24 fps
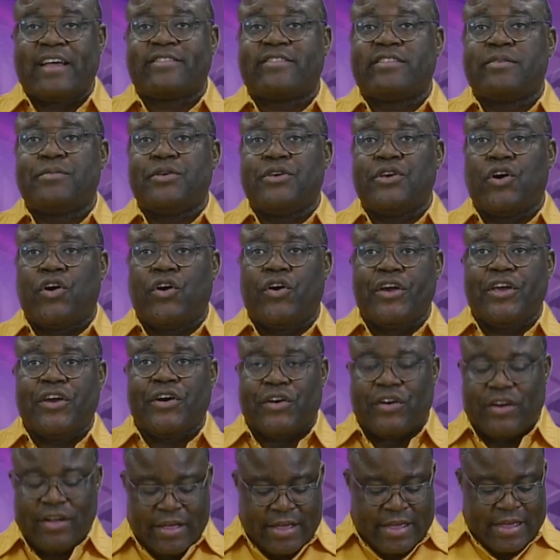was me, all
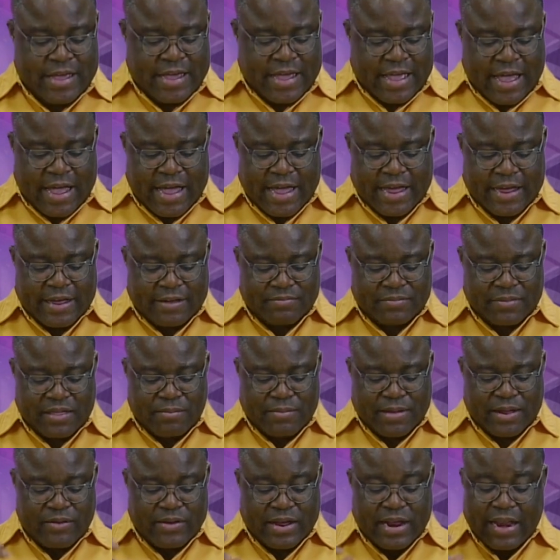your
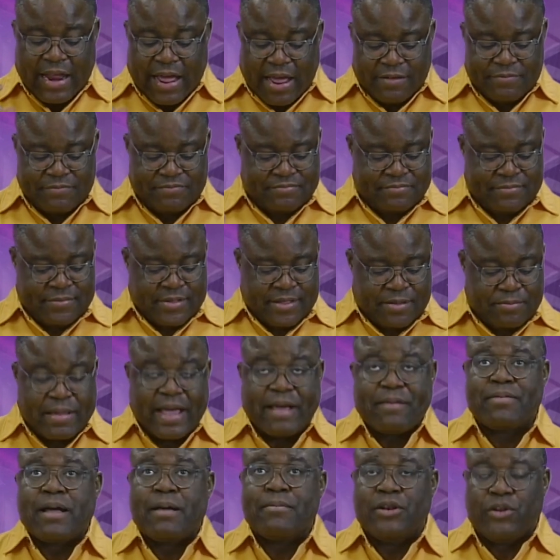Emanuela,
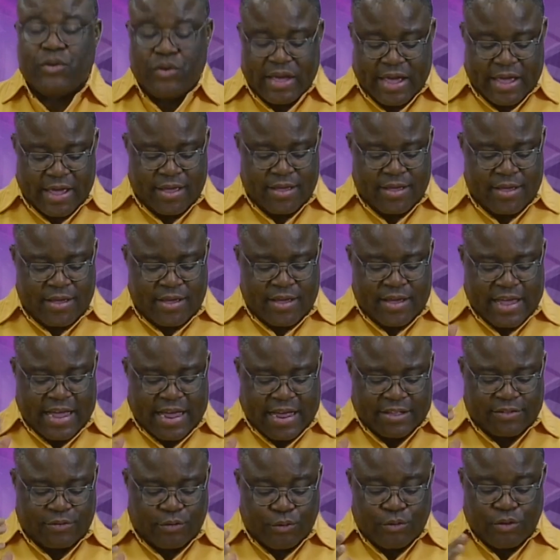Mike Bamiloye,
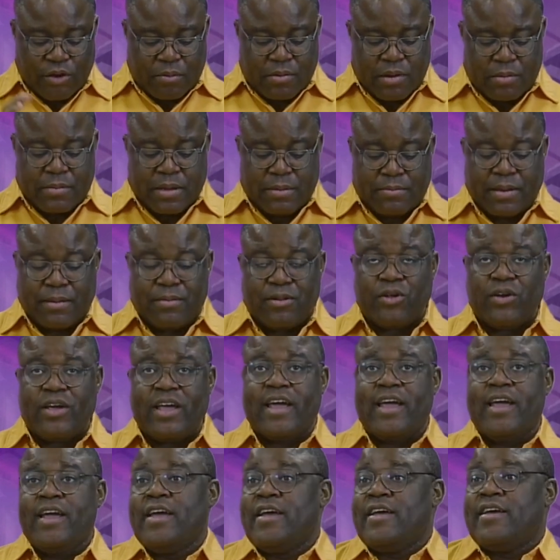Torudokwe, Mike
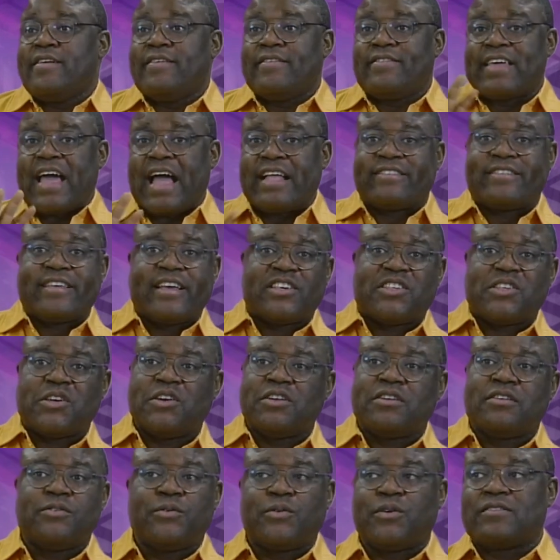Bamiloye. That
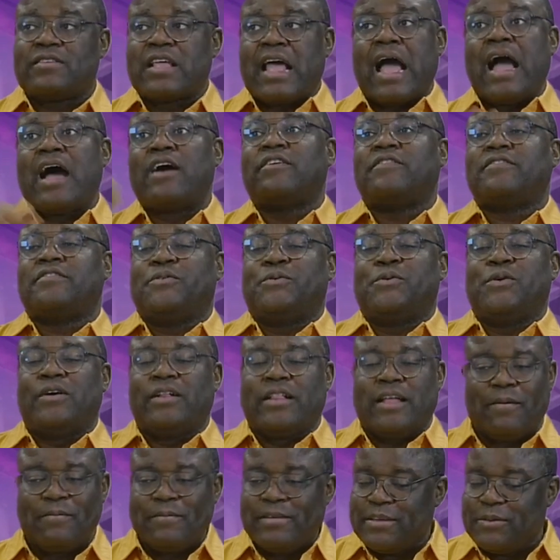session was out of the
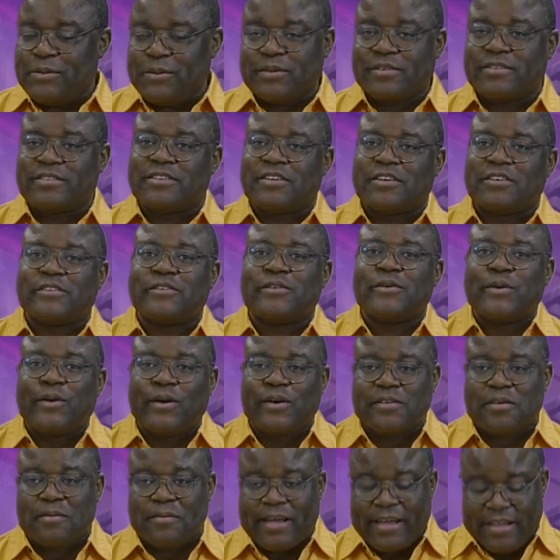world. It was just so
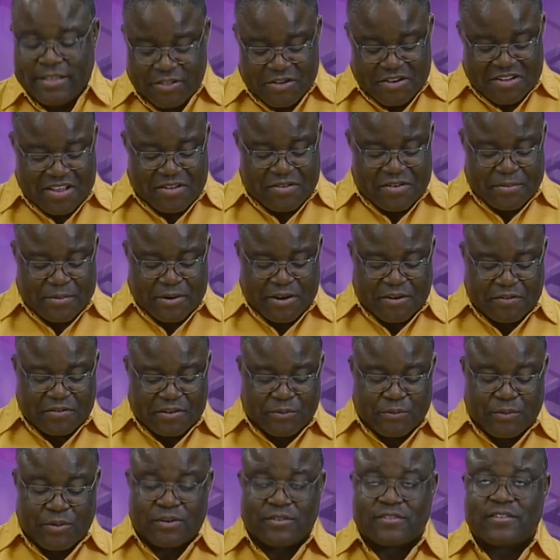awesome. I enjoyed every bit of it.
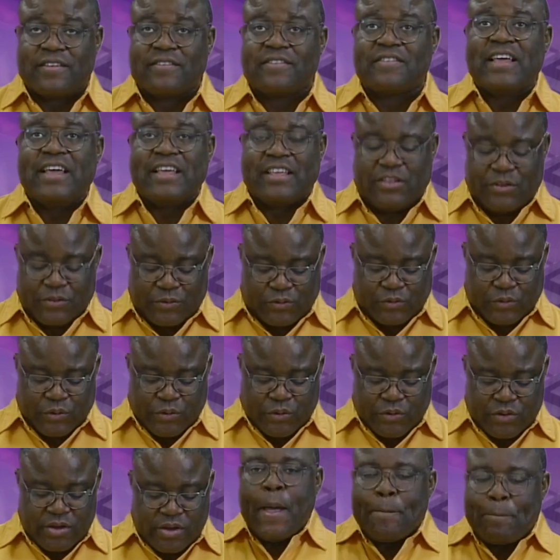I want to say thank you to
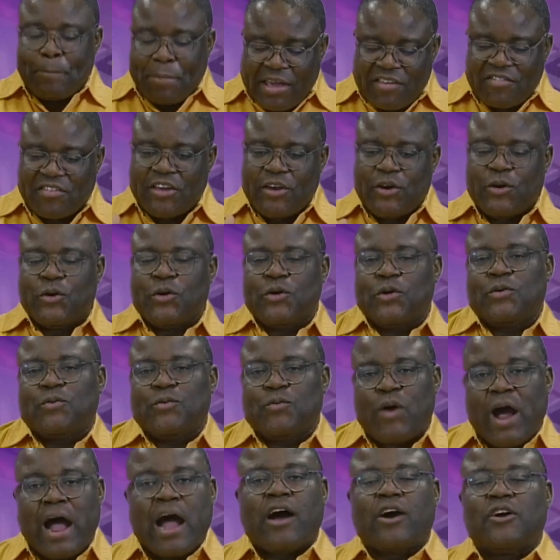you. PVO,
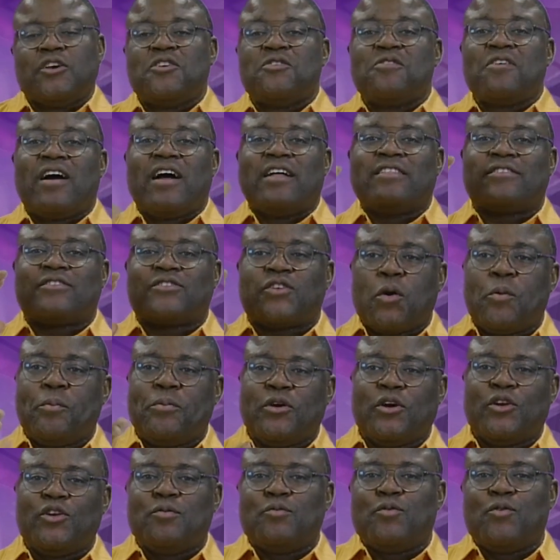wow, you and
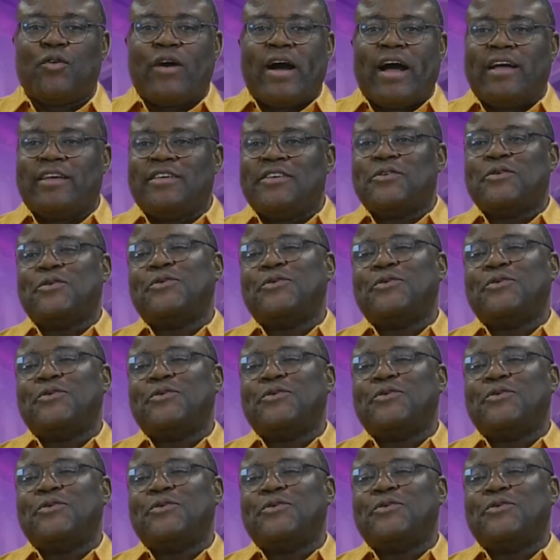Toby Olumuwa,